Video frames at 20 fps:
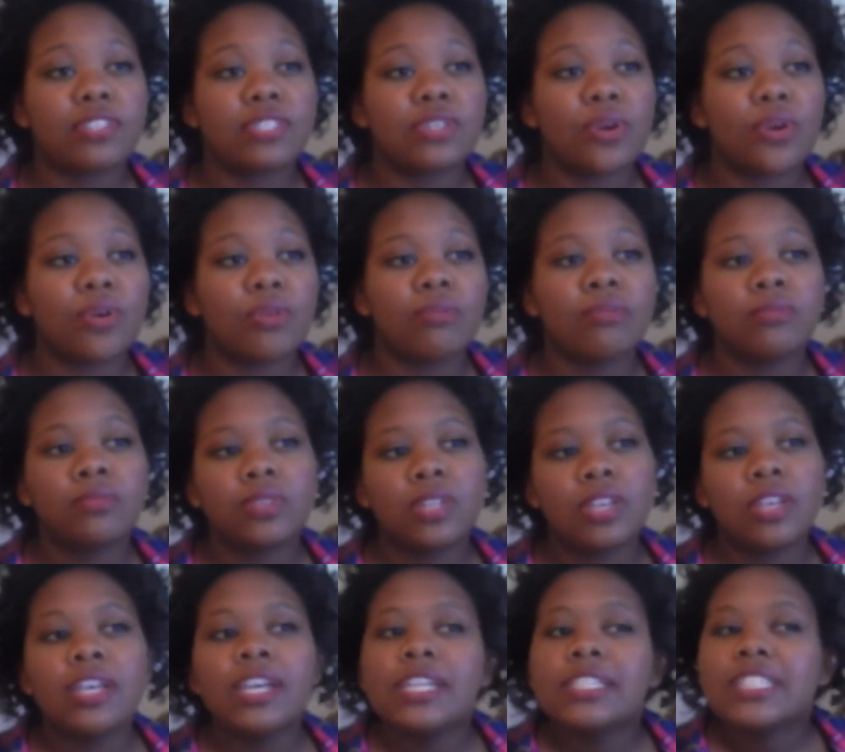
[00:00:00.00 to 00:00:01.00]
So
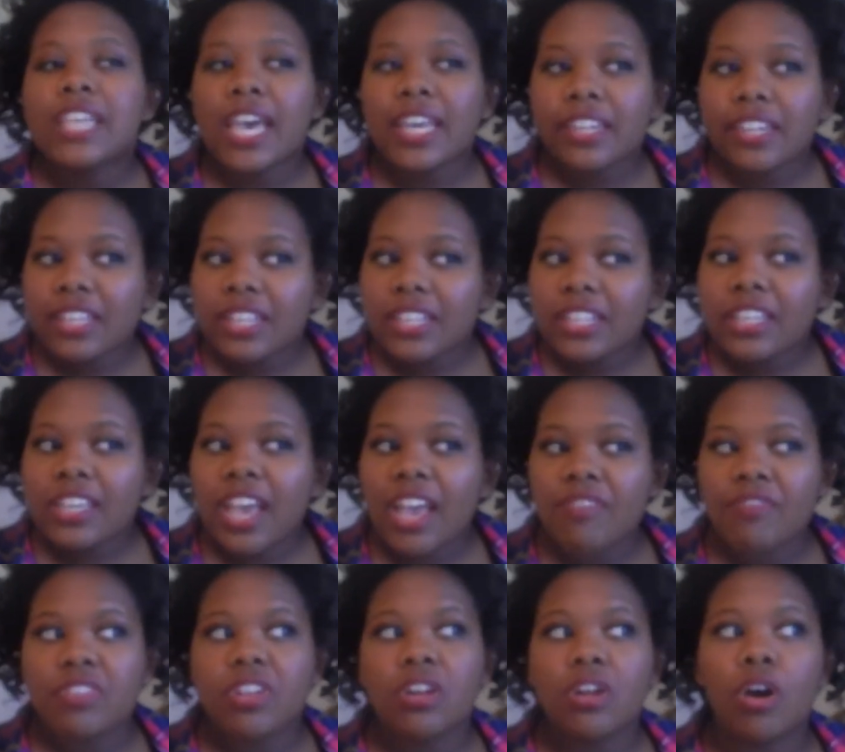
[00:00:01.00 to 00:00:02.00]
technically I
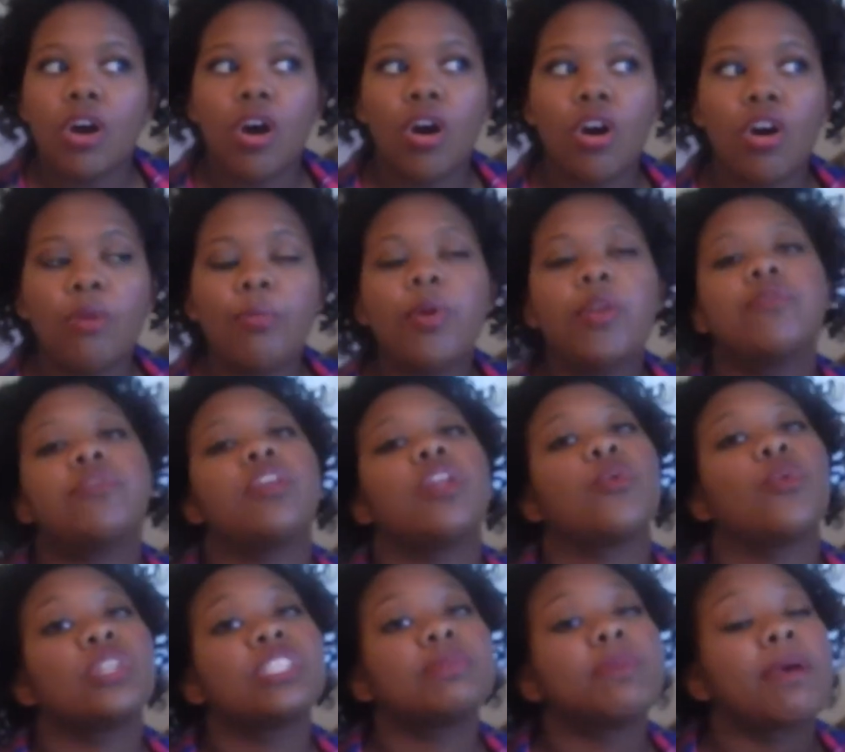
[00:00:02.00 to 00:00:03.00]
haven't done a haul, but I've done
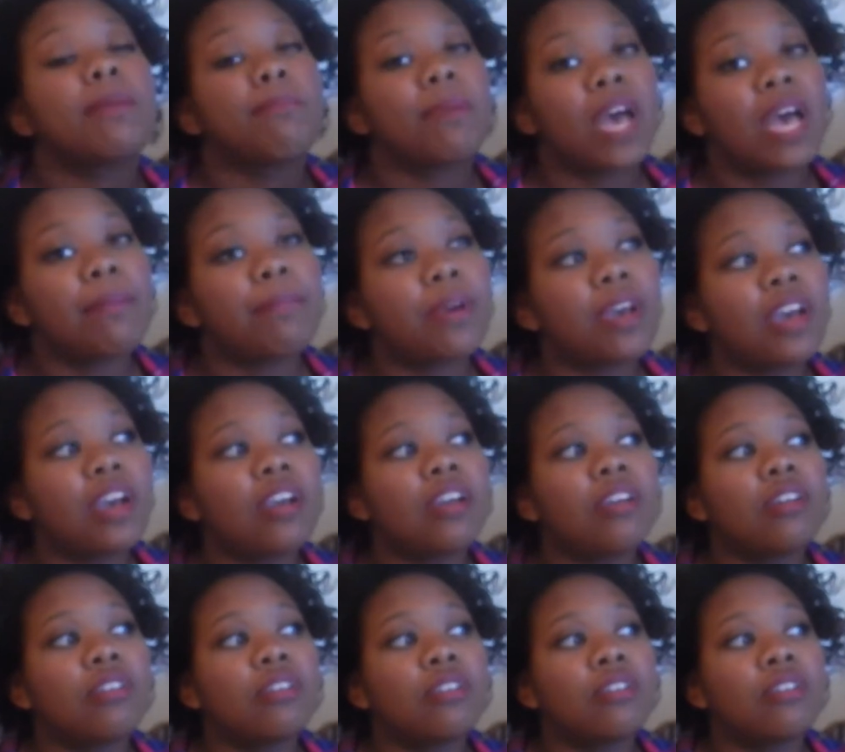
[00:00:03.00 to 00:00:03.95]
a what's my backpack.